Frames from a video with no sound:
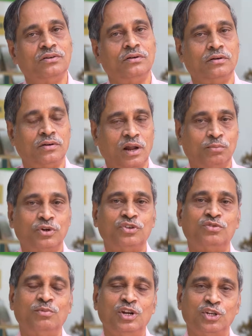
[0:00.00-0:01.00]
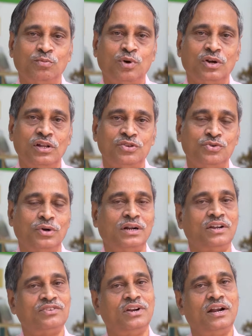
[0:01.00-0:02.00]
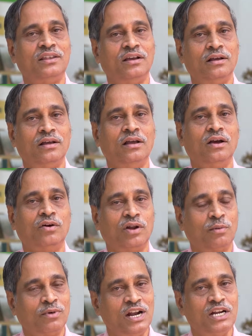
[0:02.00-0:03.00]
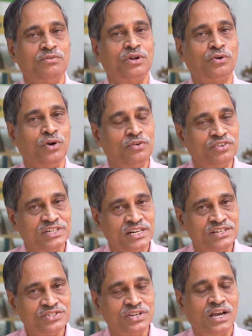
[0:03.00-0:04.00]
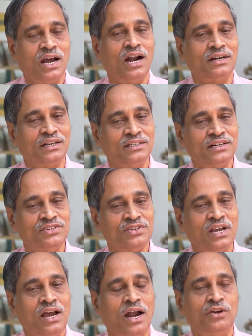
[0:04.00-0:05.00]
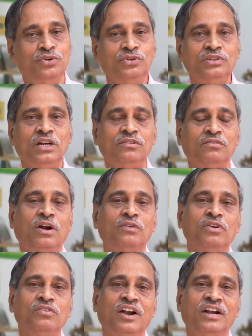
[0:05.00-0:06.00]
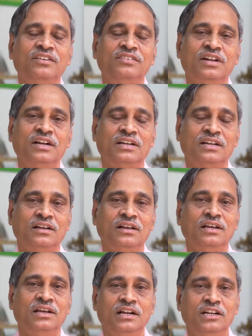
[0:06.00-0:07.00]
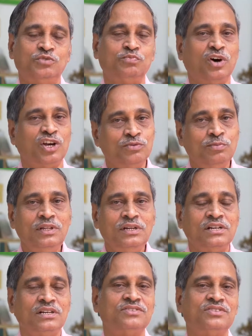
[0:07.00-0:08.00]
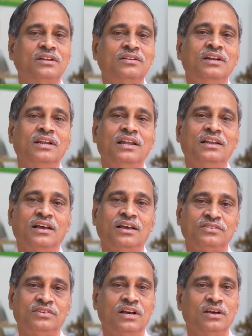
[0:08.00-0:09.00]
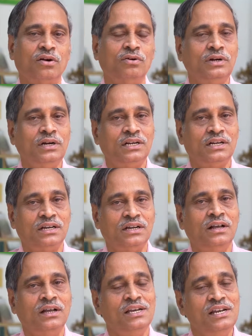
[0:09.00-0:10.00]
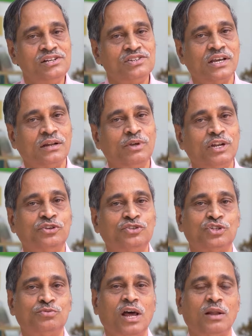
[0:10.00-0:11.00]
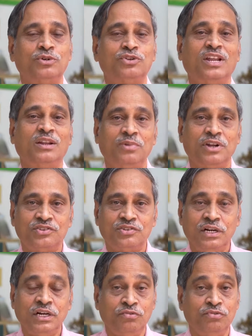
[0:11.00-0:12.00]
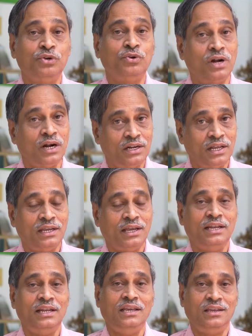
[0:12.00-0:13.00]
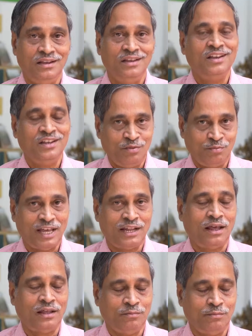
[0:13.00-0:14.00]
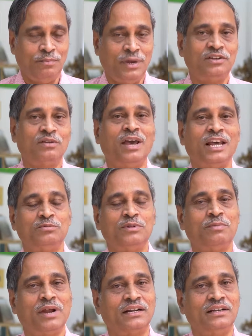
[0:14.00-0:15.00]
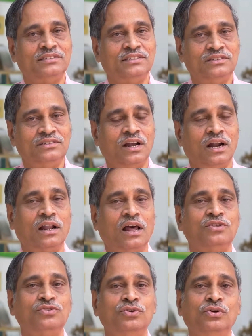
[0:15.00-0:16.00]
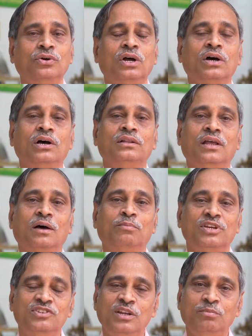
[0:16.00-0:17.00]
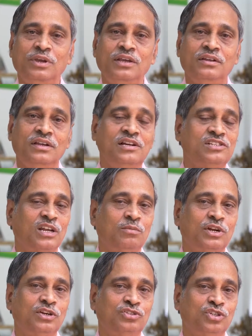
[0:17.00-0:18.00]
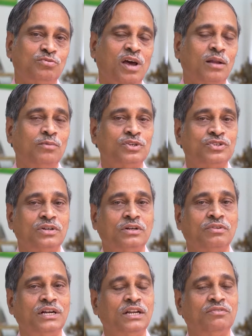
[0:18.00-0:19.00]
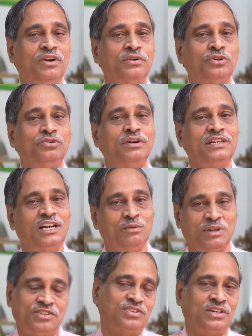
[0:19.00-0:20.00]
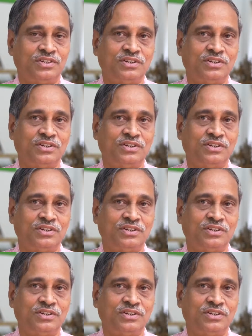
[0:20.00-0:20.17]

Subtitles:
crop growth simulation models to understand the crop cultivar coefficients and others. And using that one, what we find is that it is possible that in certain areas the groundnut yields can be reduced by almost 10% if we do not take any better management practices, and also the PGNP yields can be reduced by almost 25 to 28%.